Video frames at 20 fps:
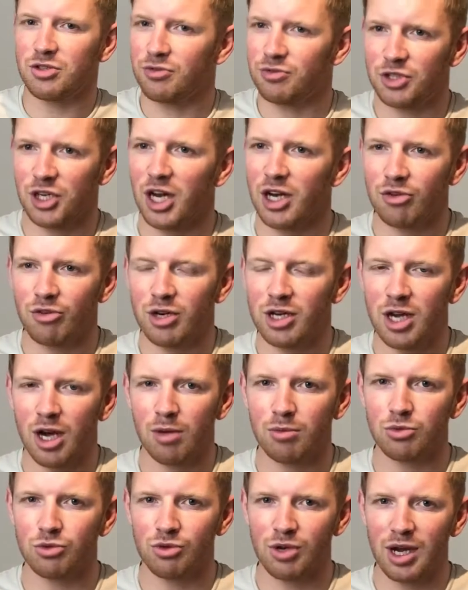of January
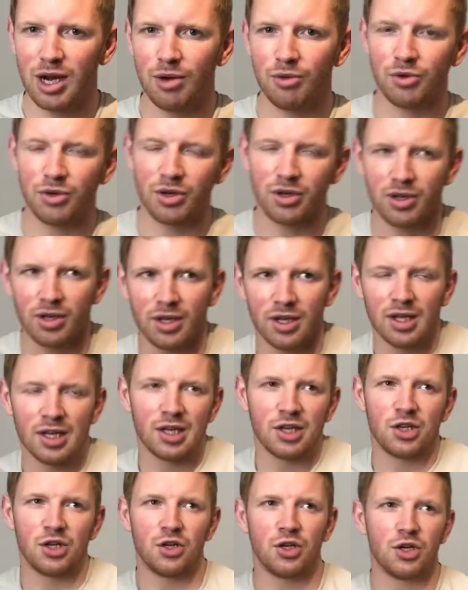comes around and
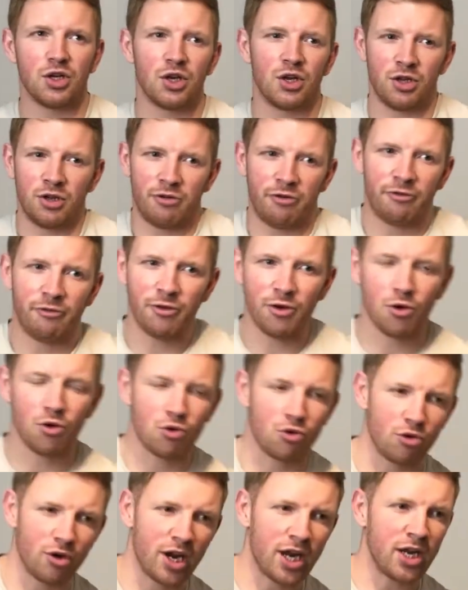you feel
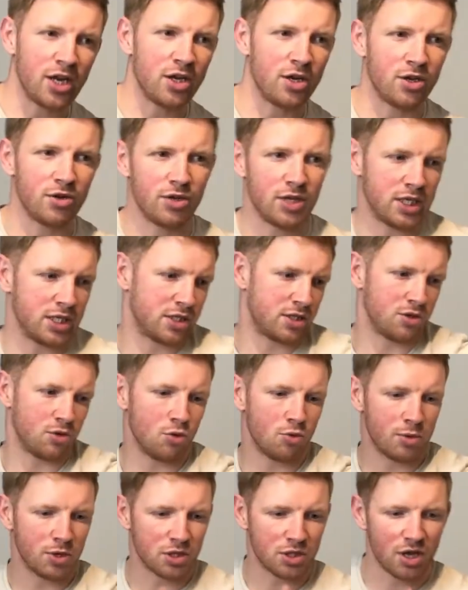great. It's
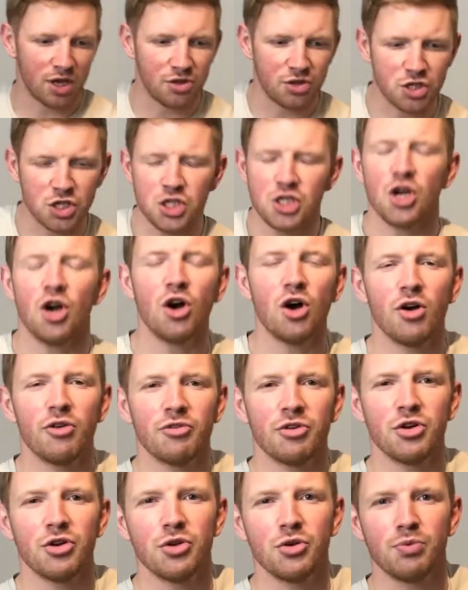almost like the start
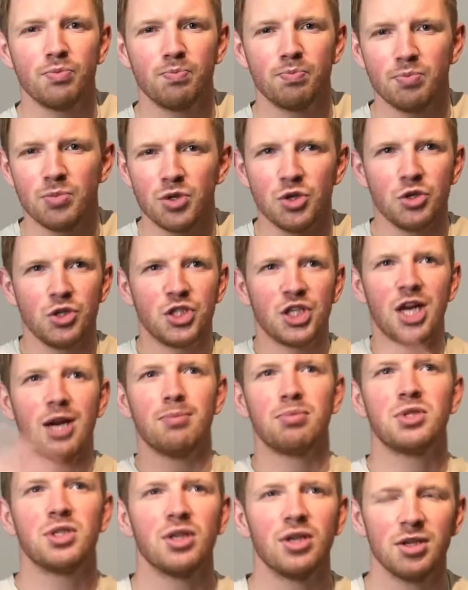of a new
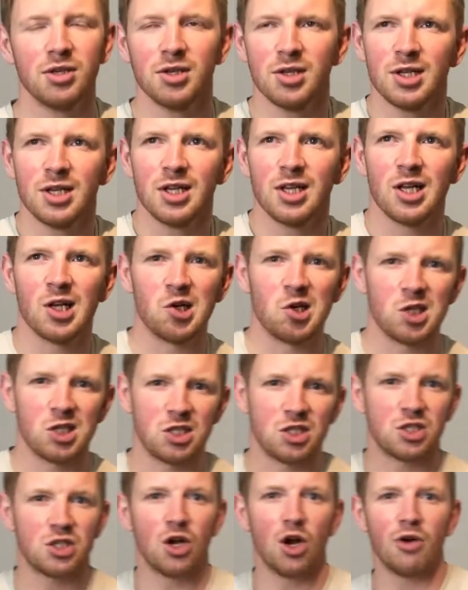chapter. It's
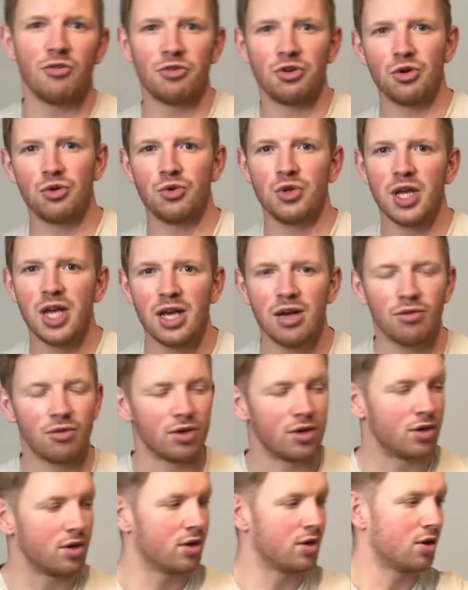the start of a new year,
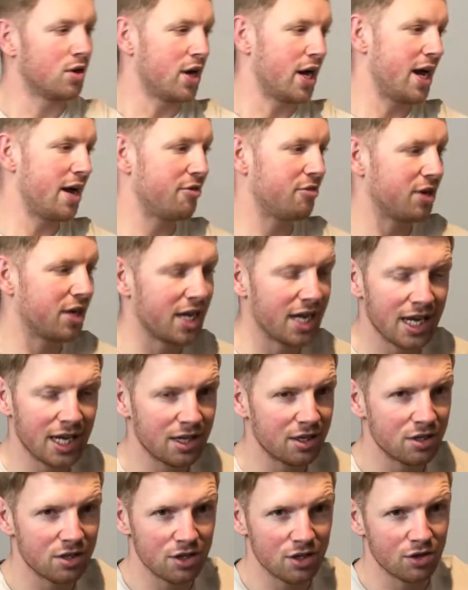and having
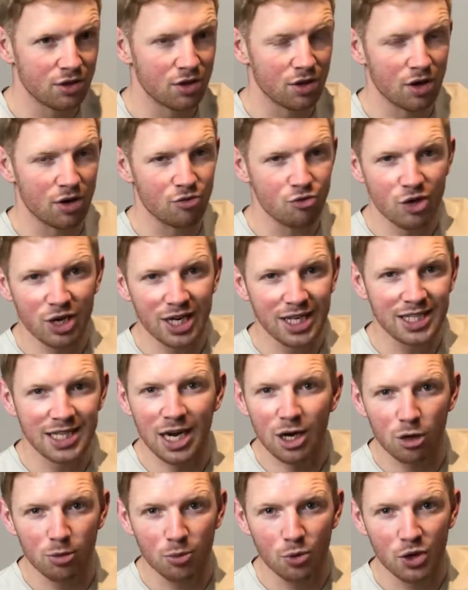had a really
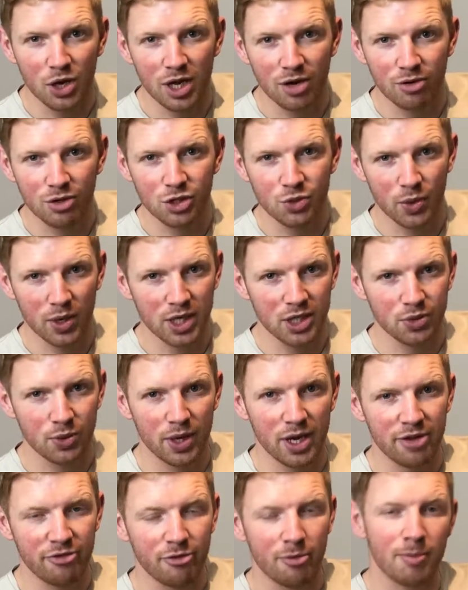terrible year in
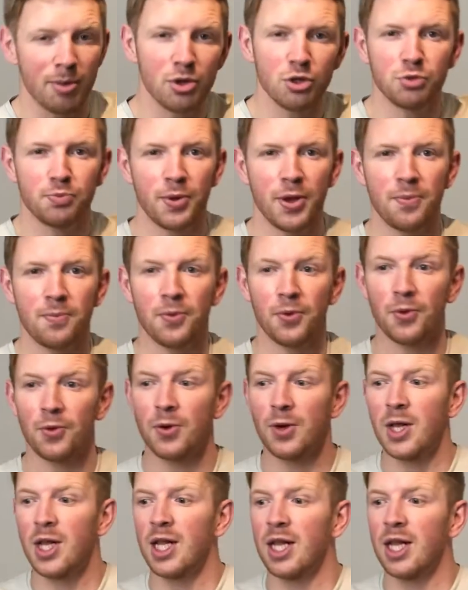2020 for most people,